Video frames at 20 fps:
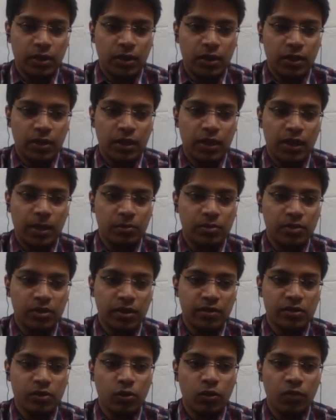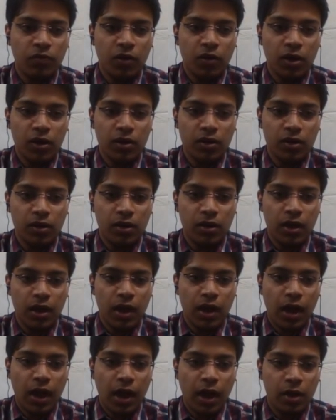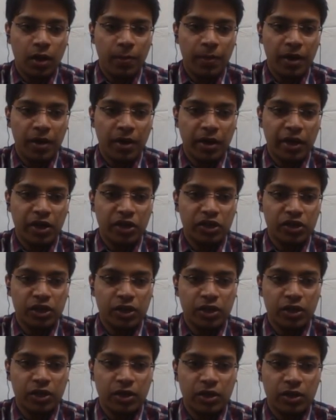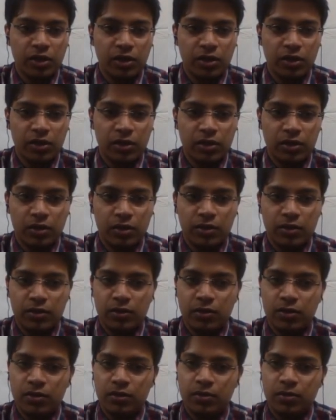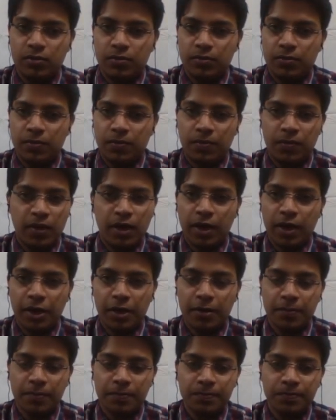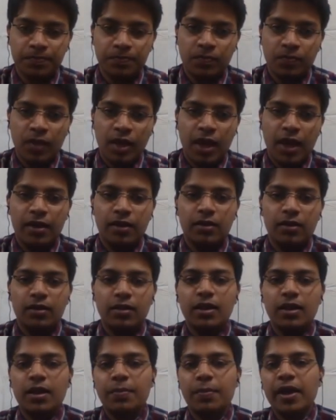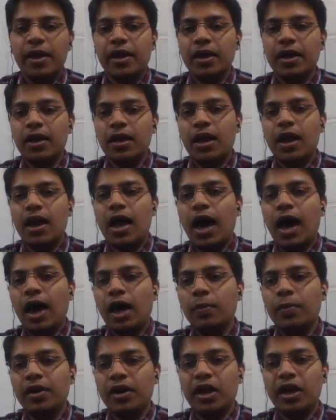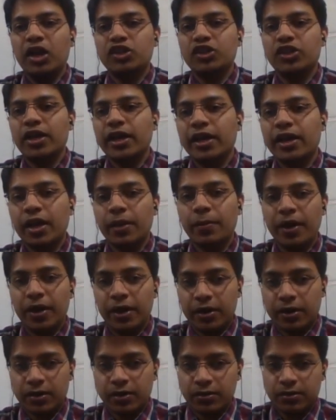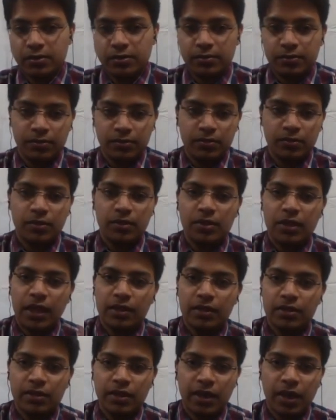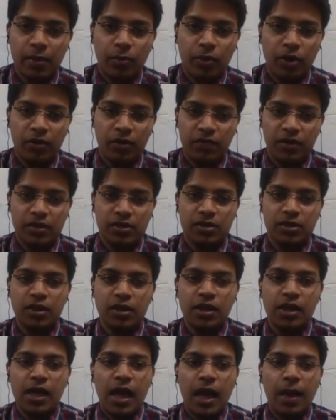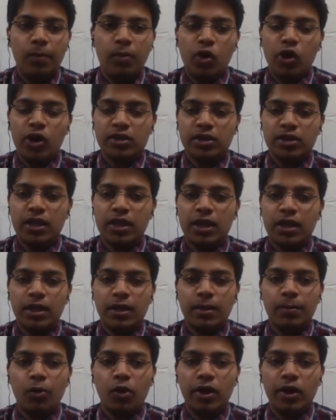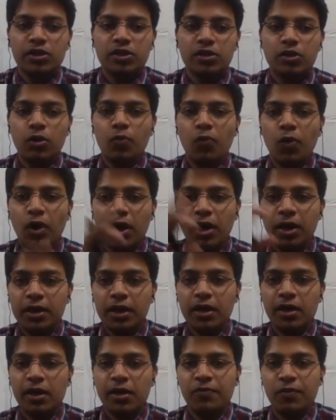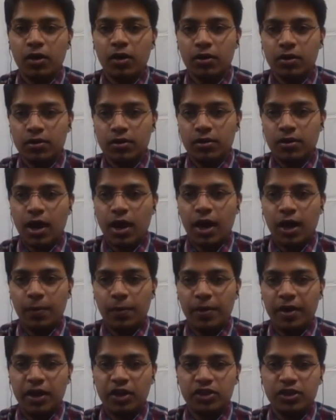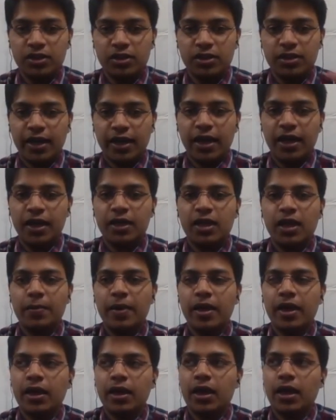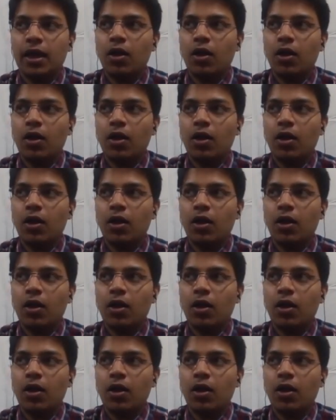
they themselves go for arbitration. Correct? And they make an arbitration agreement. That is the second point. First, employers and employees go voluntarily for arbitration. Second, they make an